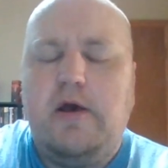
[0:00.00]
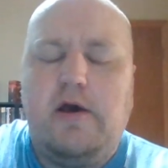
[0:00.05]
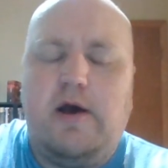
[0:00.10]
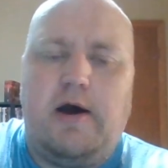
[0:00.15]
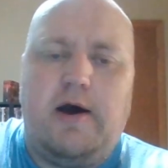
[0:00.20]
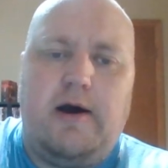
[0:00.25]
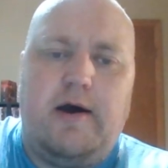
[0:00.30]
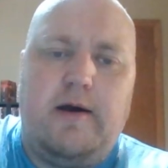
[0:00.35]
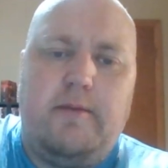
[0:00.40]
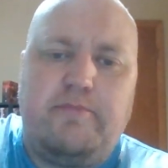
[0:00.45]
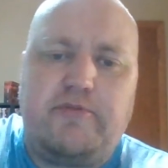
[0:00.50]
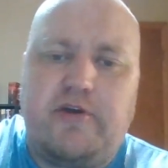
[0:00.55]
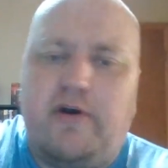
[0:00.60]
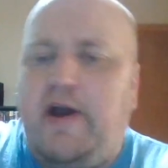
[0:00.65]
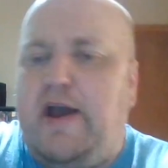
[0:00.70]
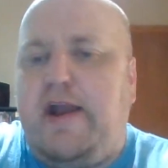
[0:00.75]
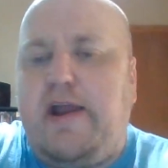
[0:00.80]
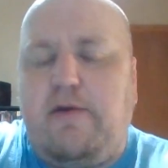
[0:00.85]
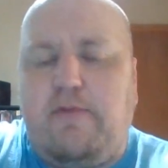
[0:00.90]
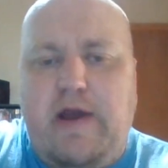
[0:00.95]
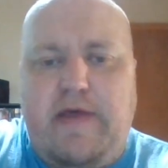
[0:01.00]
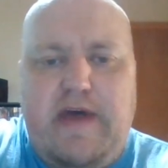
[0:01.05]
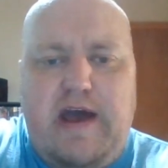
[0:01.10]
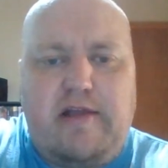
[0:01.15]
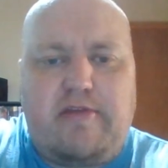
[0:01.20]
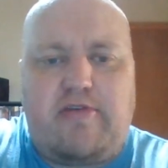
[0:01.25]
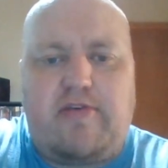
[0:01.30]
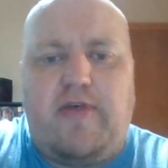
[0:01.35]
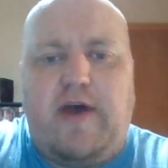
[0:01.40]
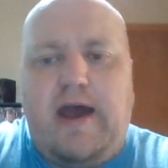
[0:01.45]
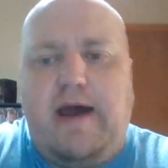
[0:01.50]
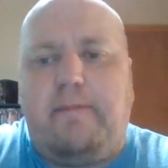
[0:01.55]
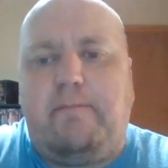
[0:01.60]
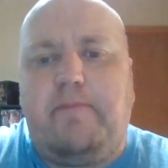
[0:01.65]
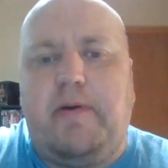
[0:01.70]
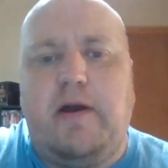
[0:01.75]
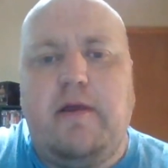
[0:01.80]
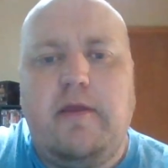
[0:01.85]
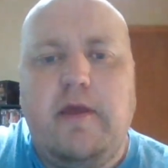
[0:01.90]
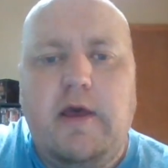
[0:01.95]
So anyway, that's that.
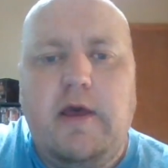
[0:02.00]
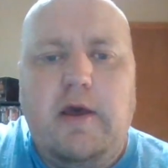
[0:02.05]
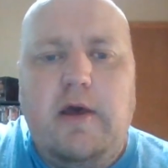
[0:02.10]
But